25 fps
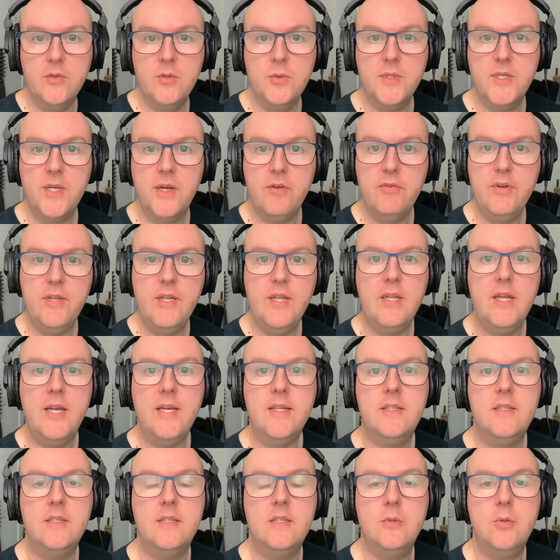which I really
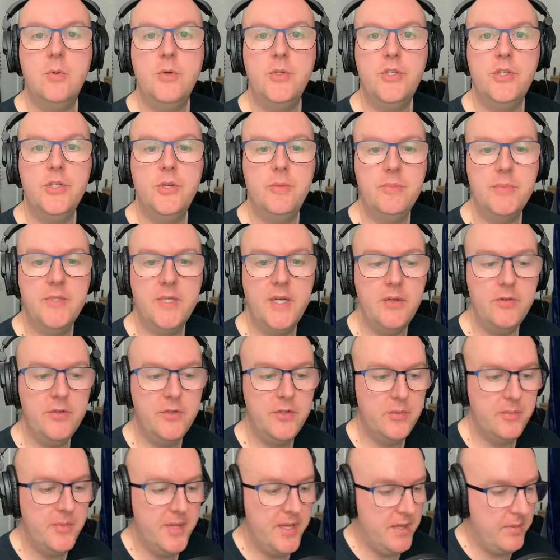like. This is what jumped out
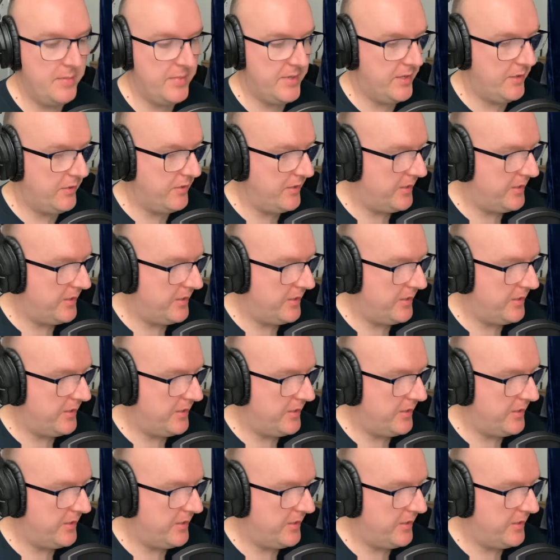to me about